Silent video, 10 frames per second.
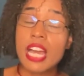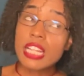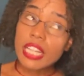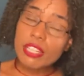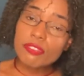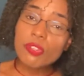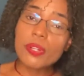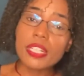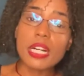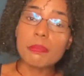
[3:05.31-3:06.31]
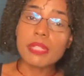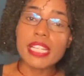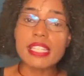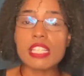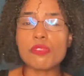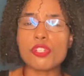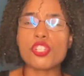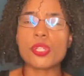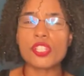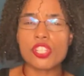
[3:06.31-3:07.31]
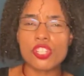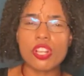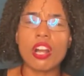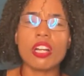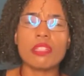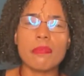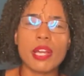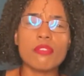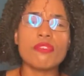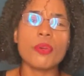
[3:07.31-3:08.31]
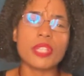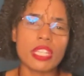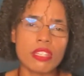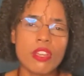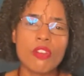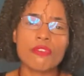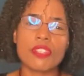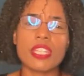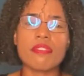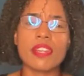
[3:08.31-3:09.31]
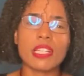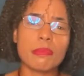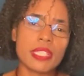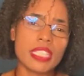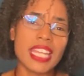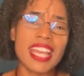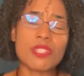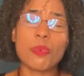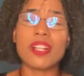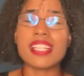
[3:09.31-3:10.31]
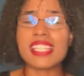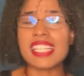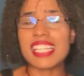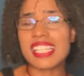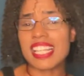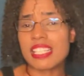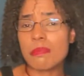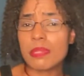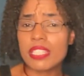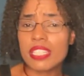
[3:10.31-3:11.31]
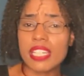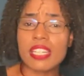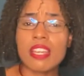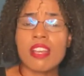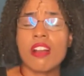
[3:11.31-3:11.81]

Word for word: like Florida, placing restrictions on mail voting for the availability as well as the accessibility,